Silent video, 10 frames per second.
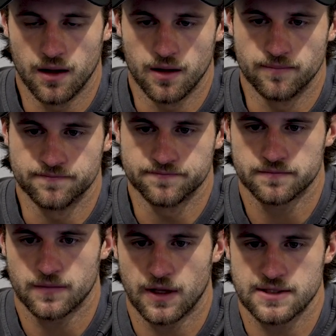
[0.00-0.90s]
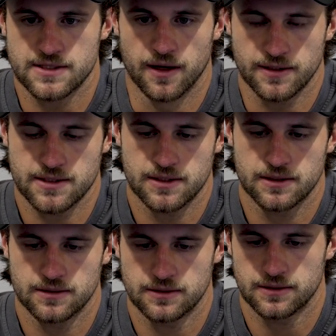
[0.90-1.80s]
Um, it sucks.
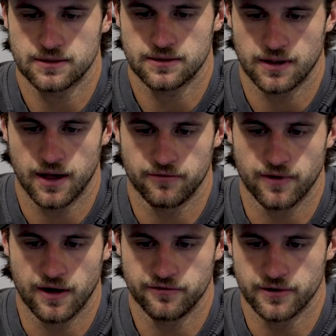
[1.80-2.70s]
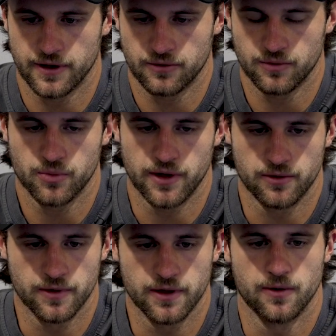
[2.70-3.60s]
I, I feel like we played
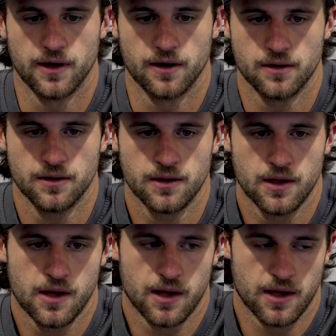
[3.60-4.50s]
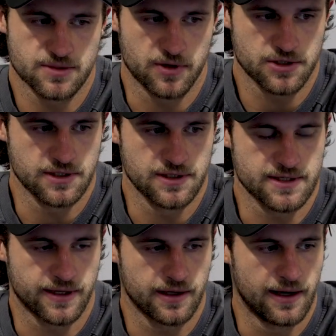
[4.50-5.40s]
really well, especially in the
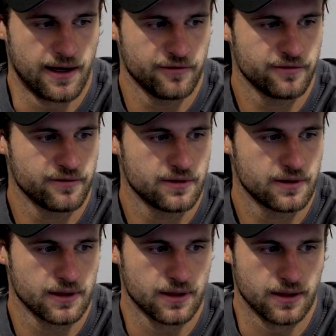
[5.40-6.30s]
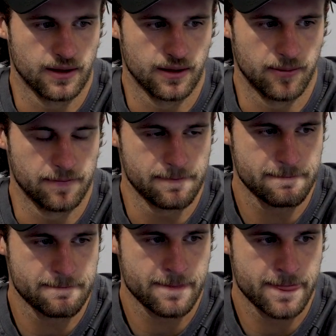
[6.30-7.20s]
second half, um,
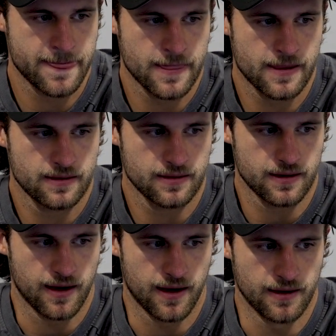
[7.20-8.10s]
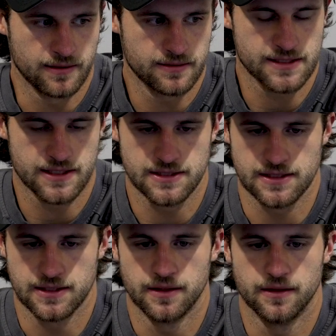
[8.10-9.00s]
and to
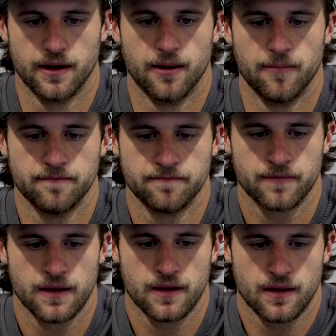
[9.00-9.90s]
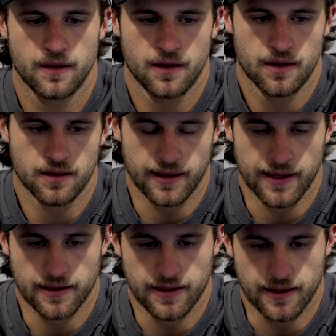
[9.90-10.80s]
concede to them
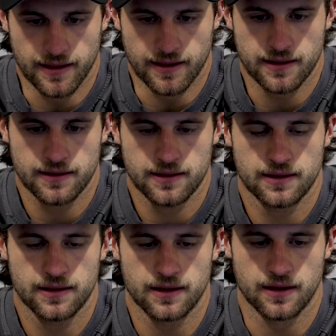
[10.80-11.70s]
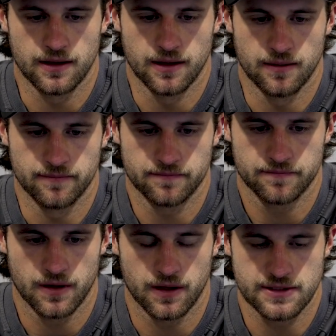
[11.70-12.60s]
late again um,
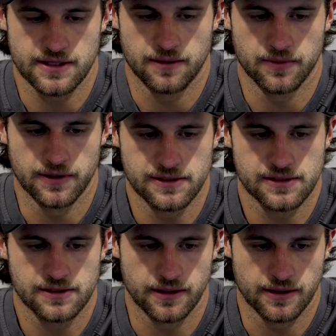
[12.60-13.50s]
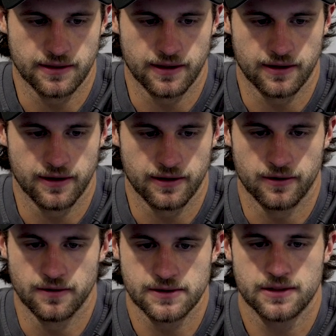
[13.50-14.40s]
on a set piece, like it, it
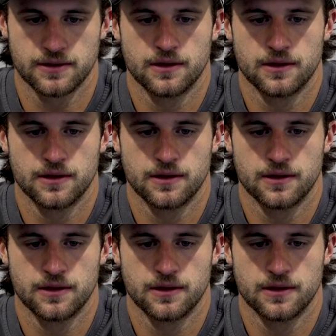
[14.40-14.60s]
hurts.